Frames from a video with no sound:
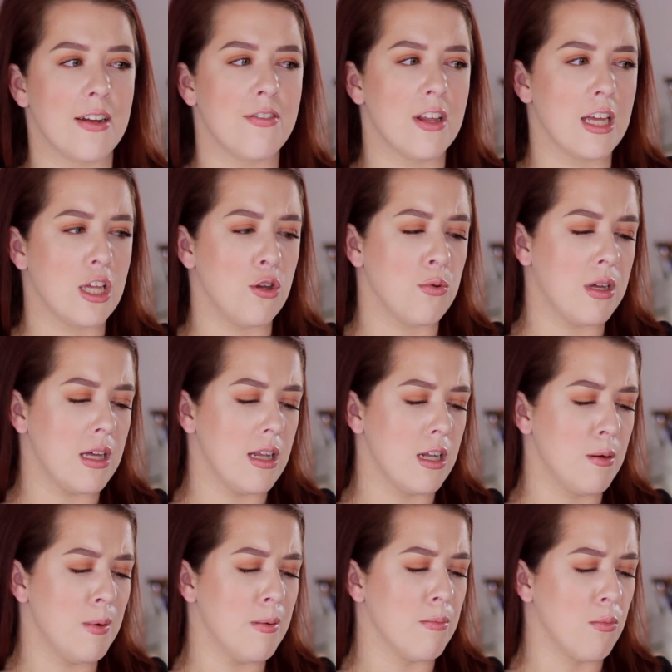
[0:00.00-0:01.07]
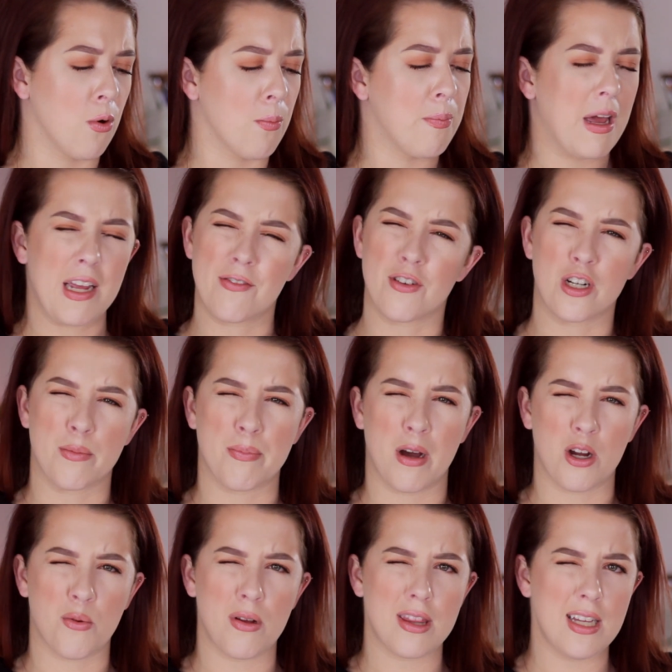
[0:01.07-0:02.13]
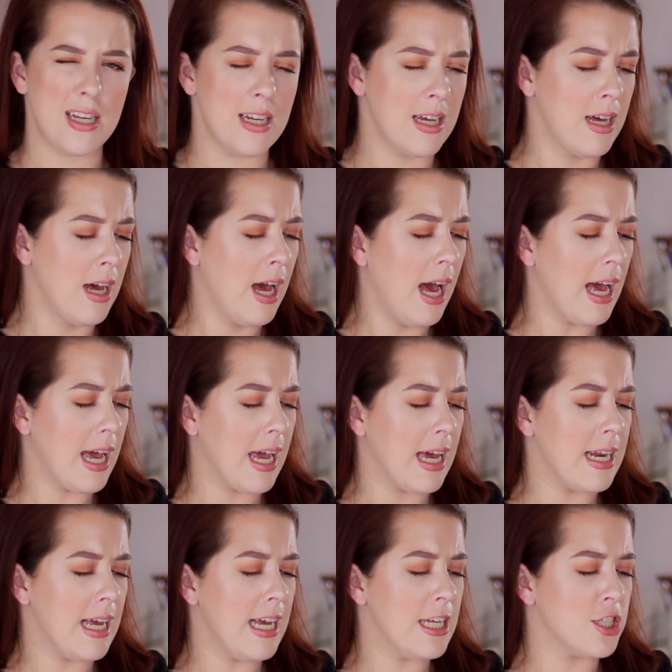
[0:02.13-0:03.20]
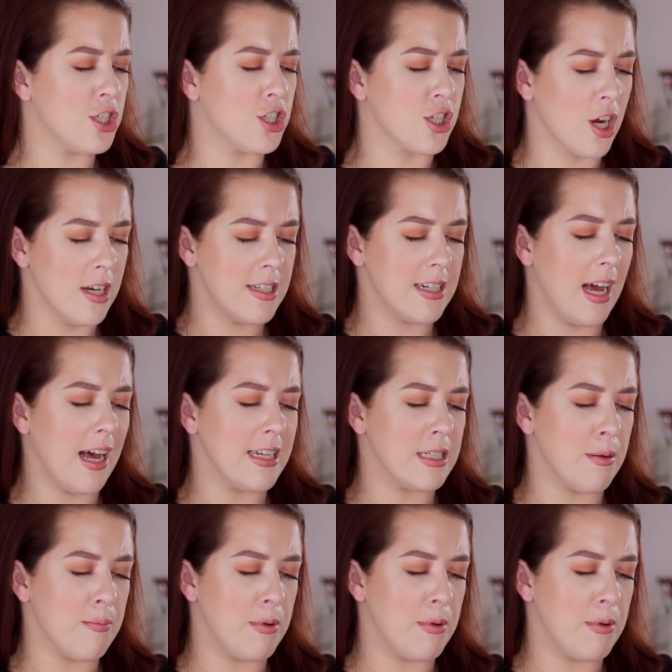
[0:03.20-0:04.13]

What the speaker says: I feel like you get a little bit more bang for your buck with it, and it's just as